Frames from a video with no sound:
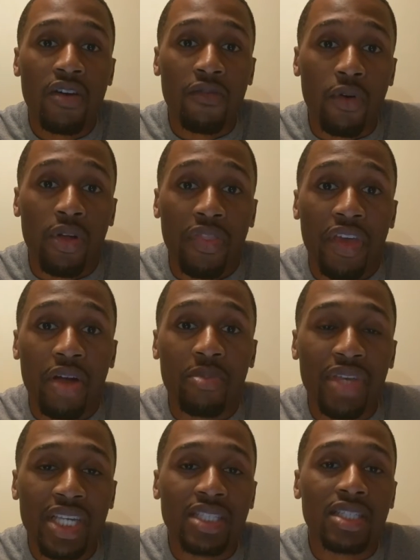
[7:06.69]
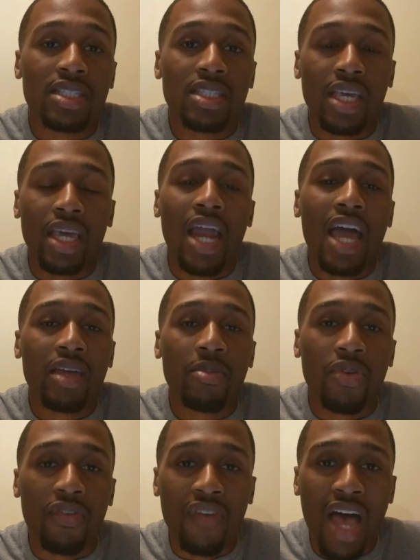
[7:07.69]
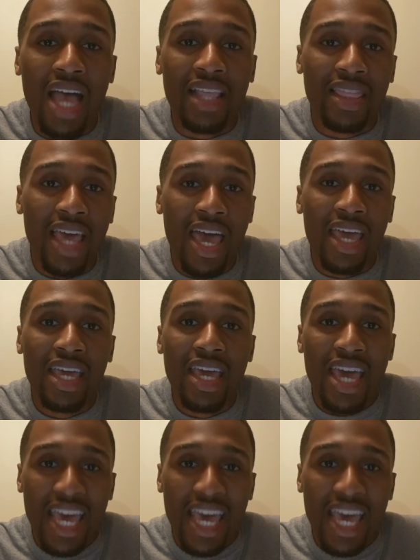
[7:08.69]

for their business, and I can provide that